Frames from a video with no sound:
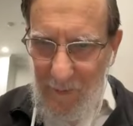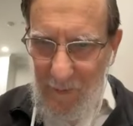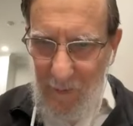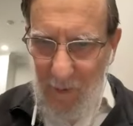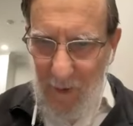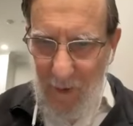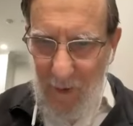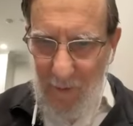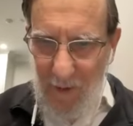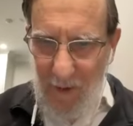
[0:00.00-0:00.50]
You
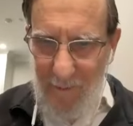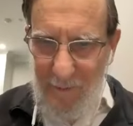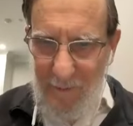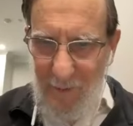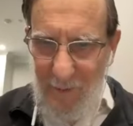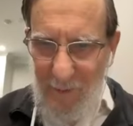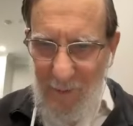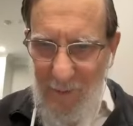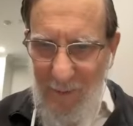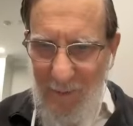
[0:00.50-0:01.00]
are
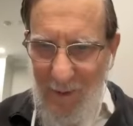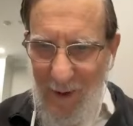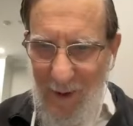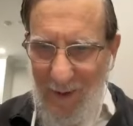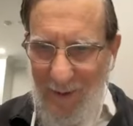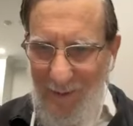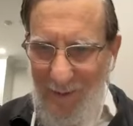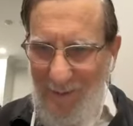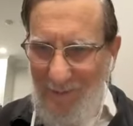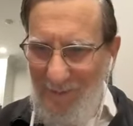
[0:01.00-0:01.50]
absolutely
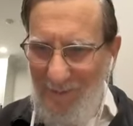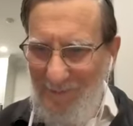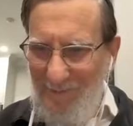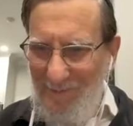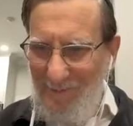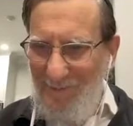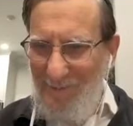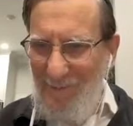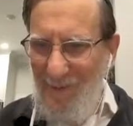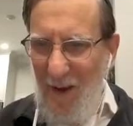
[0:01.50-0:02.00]
right.
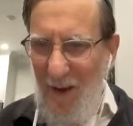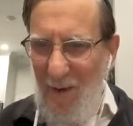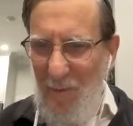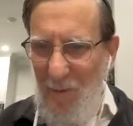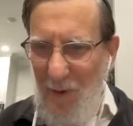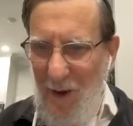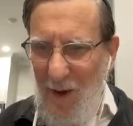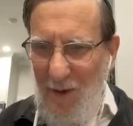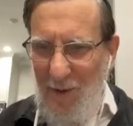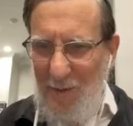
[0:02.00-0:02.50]
I'm
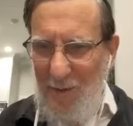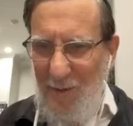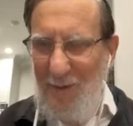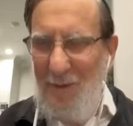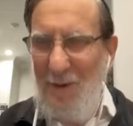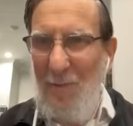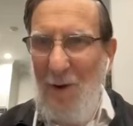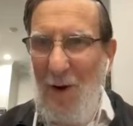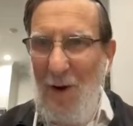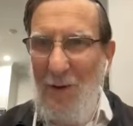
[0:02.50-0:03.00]
way into
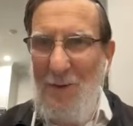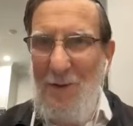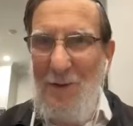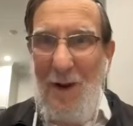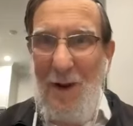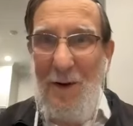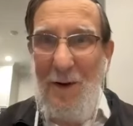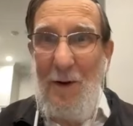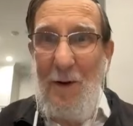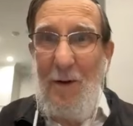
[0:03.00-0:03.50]
tomorrow's
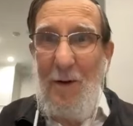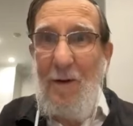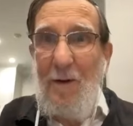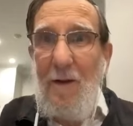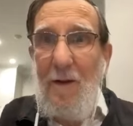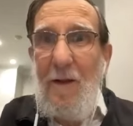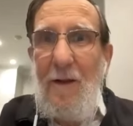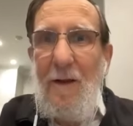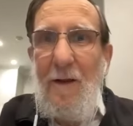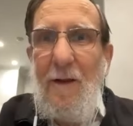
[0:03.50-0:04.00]
timing.
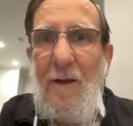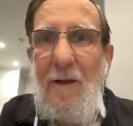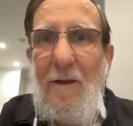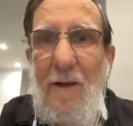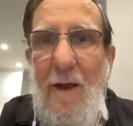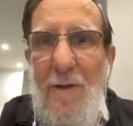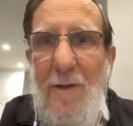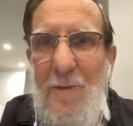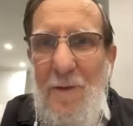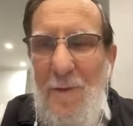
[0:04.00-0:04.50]

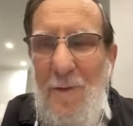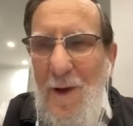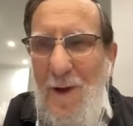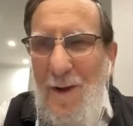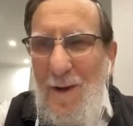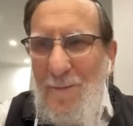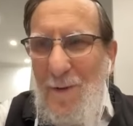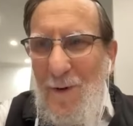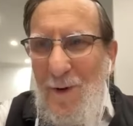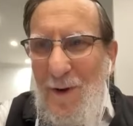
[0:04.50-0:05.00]
Thanks for
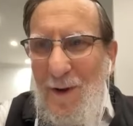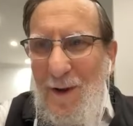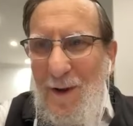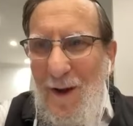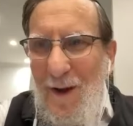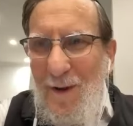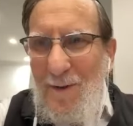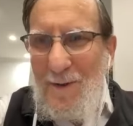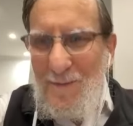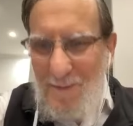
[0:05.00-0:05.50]
pointing
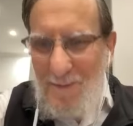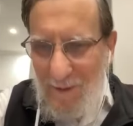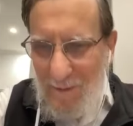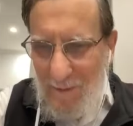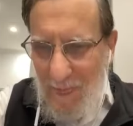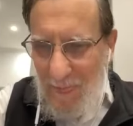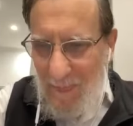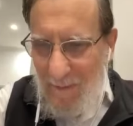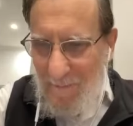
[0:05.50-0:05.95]
it out to me.